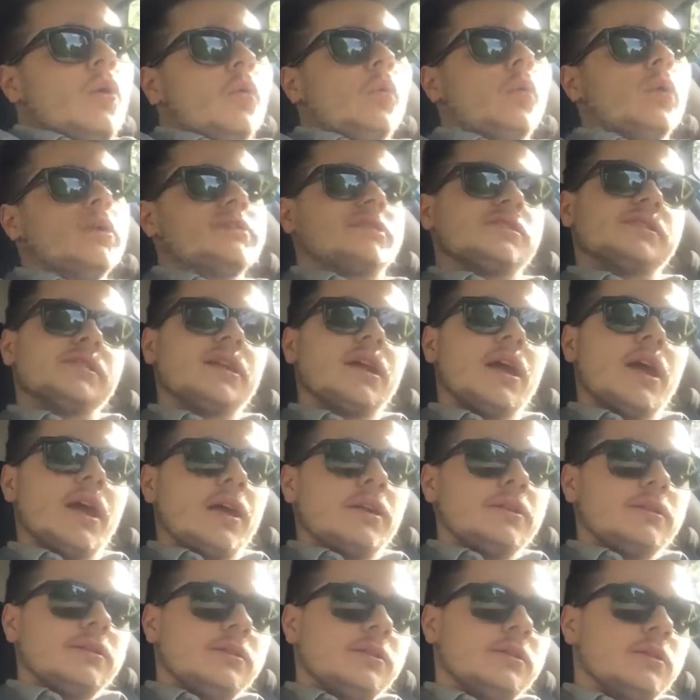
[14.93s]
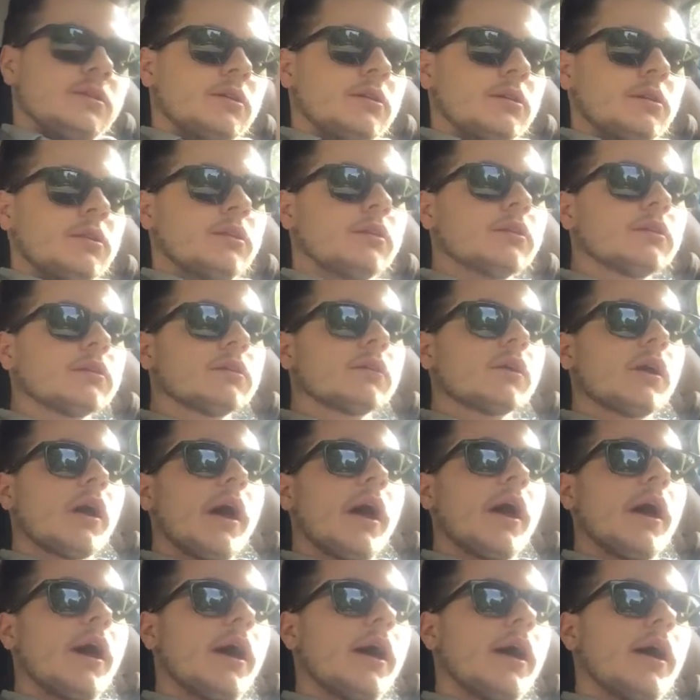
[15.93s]
once again,
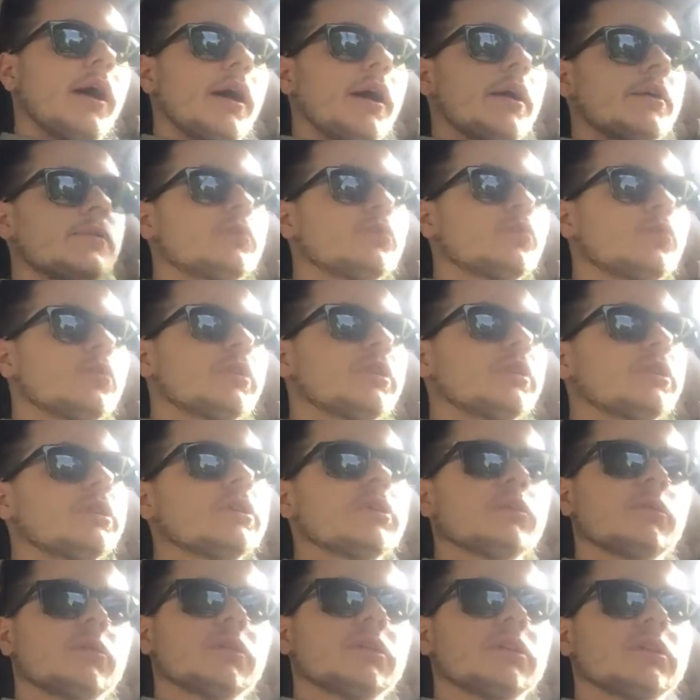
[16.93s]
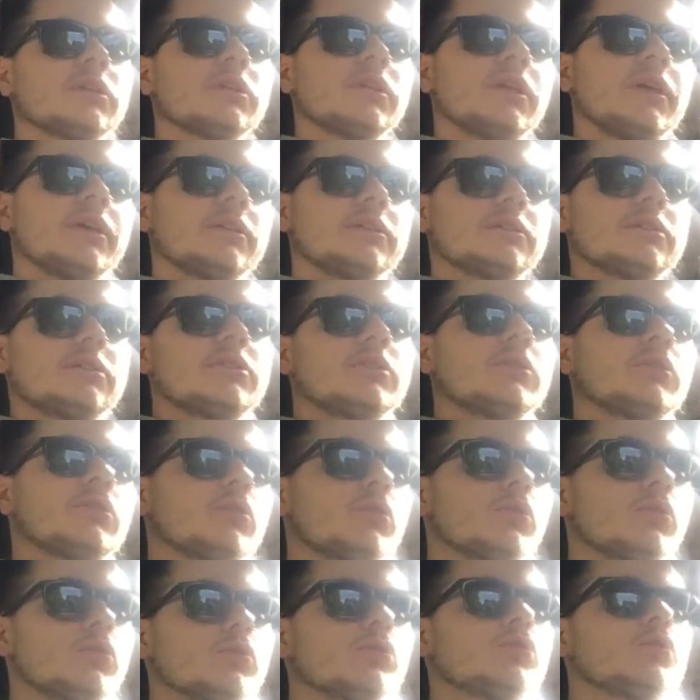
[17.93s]
I'd really like
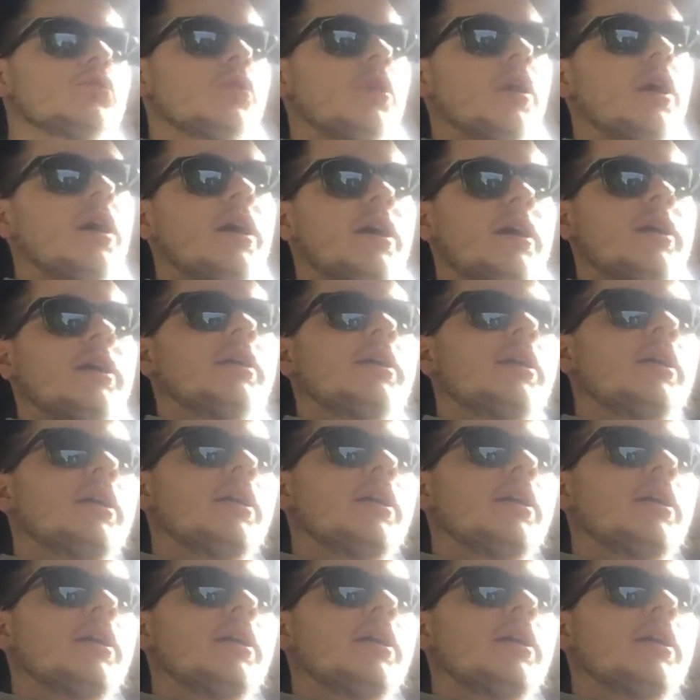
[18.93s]
to try